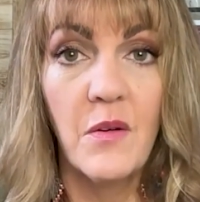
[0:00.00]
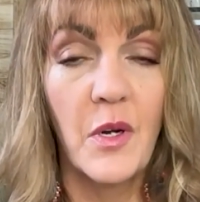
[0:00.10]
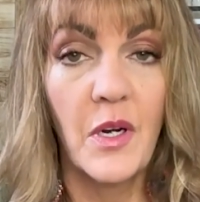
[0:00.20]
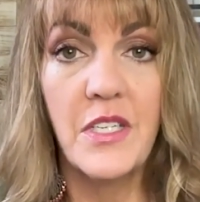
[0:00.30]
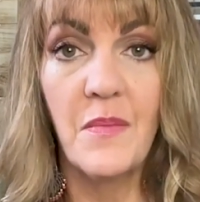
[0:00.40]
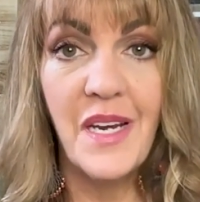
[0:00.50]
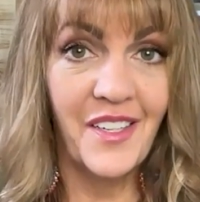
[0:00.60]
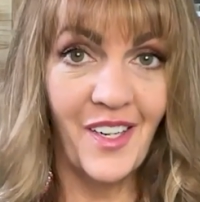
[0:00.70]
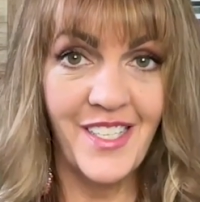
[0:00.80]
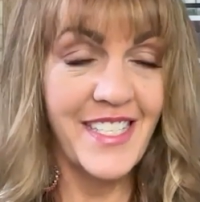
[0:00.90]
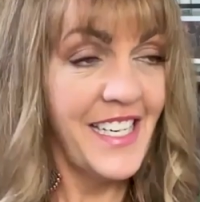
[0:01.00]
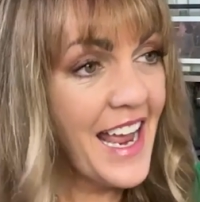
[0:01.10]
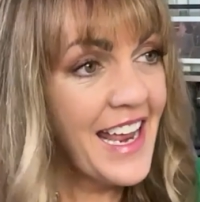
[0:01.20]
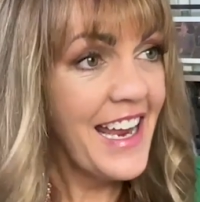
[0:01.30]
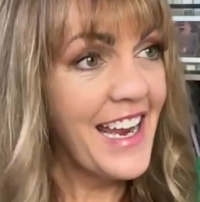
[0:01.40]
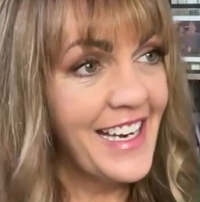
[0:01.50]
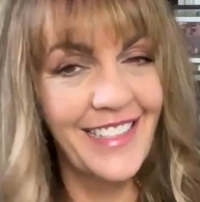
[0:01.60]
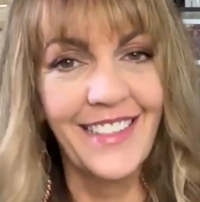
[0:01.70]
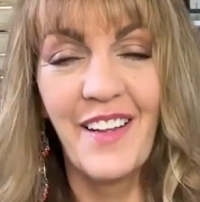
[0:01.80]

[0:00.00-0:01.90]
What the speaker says: We're going to Mykonos. Yay!